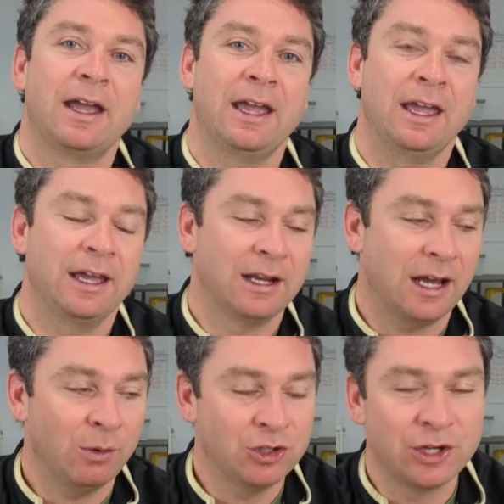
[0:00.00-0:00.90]
And
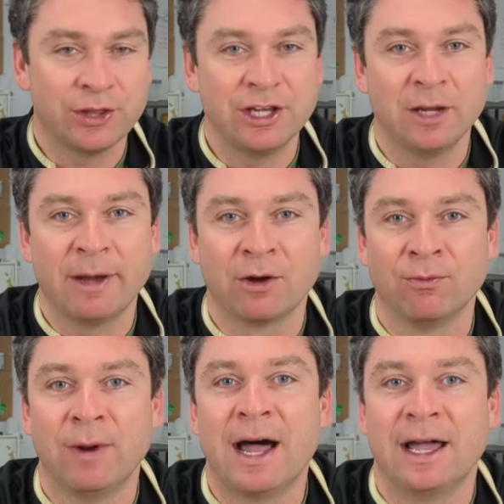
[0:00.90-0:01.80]
I want you to think about a
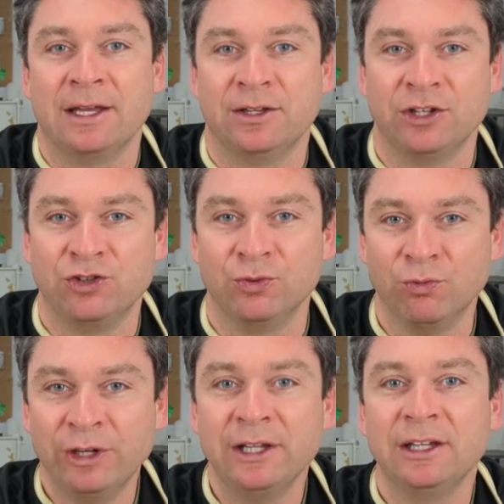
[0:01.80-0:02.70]
ride that you
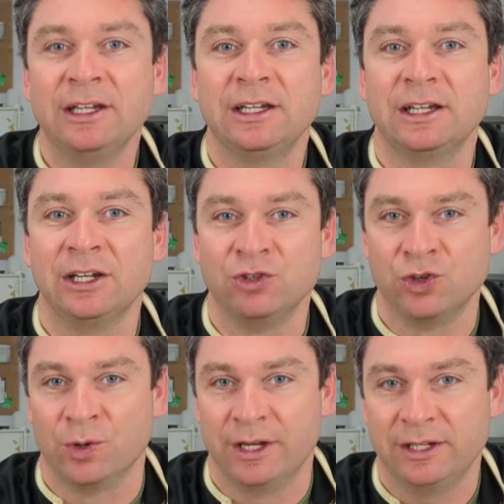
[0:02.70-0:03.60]
really
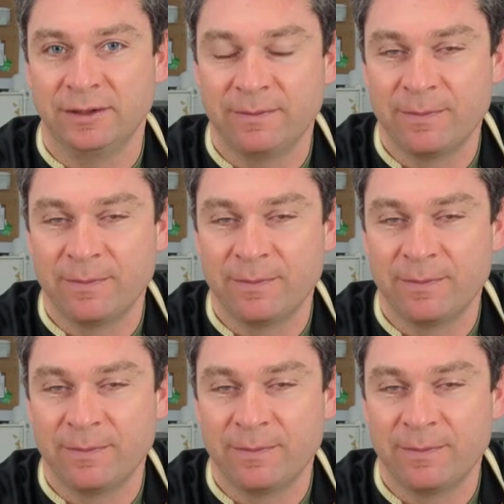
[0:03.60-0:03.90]
enjoyed.